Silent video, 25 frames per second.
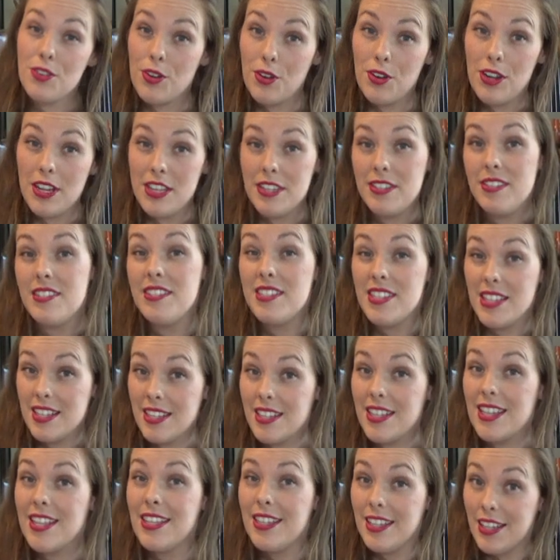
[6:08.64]
note is
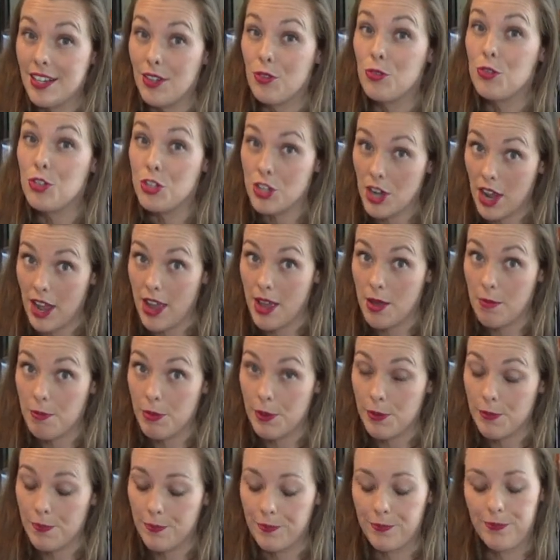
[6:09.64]
still a little sharp.
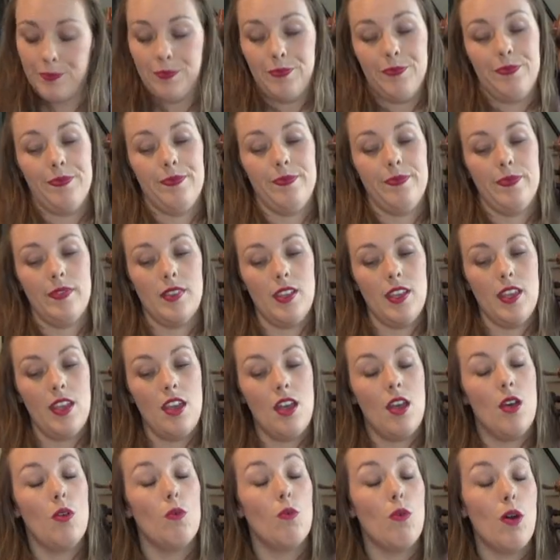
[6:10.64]

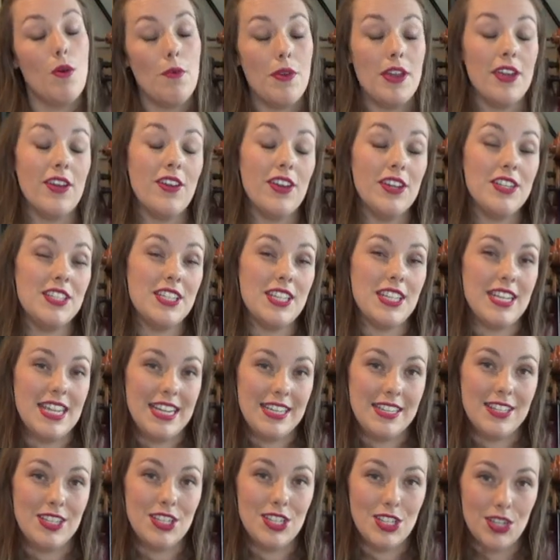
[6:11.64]
What we're going to
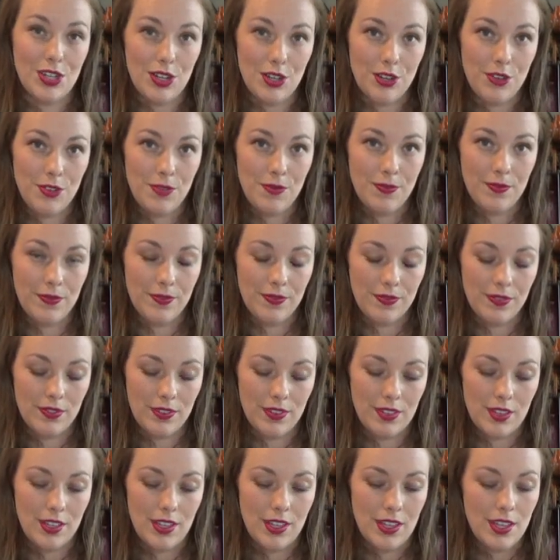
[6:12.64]
need to do
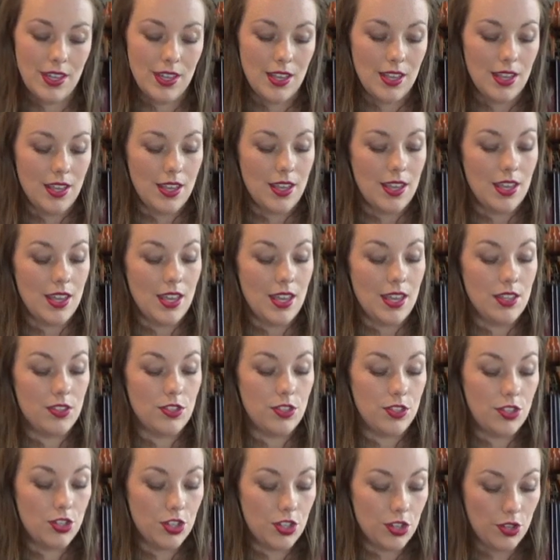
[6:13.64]

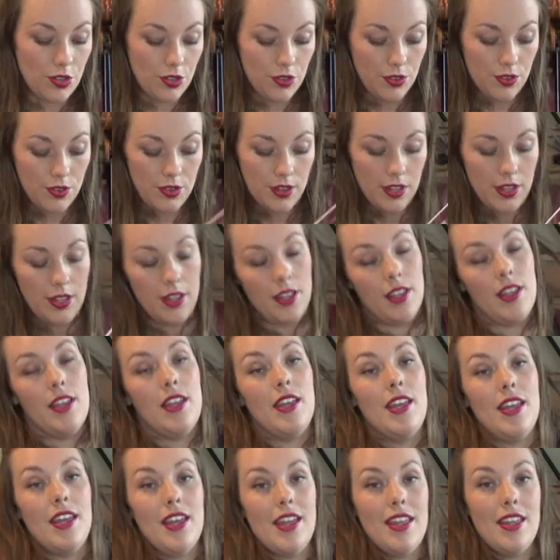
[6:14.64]
is tune
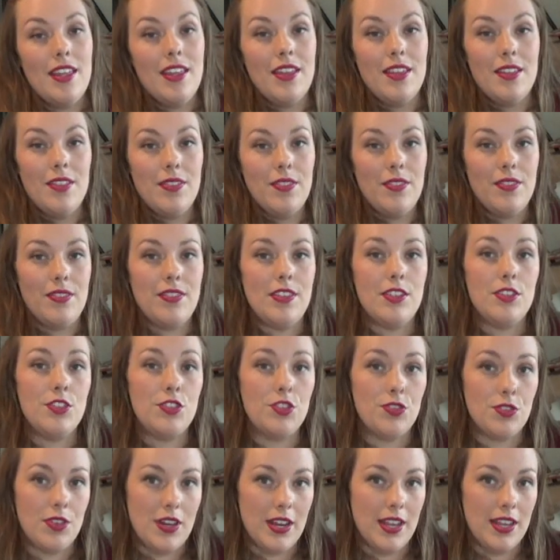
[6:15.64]
the
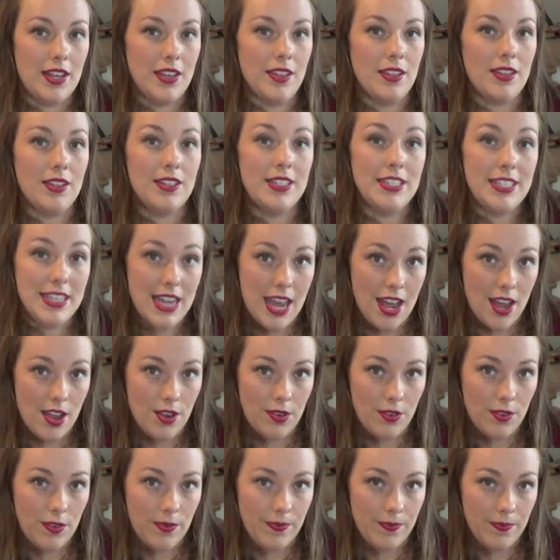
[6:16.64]
string
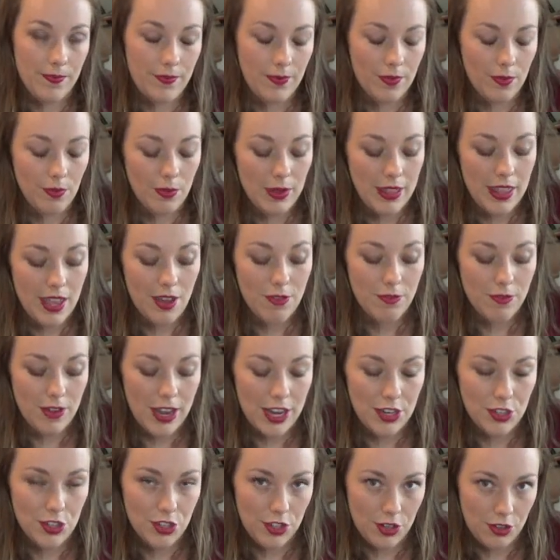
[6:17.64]
down with our
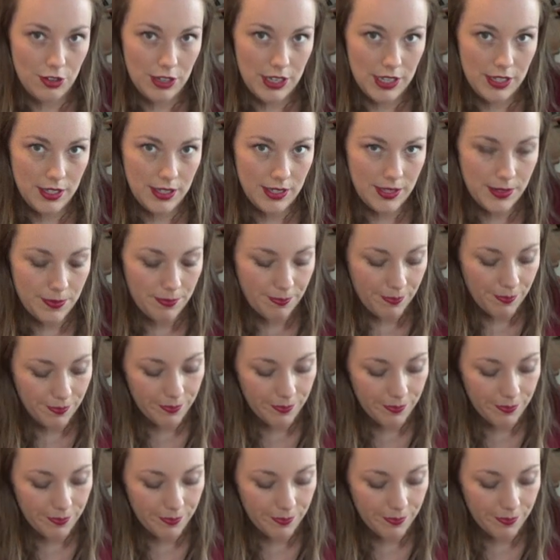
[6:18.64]
fine tuners.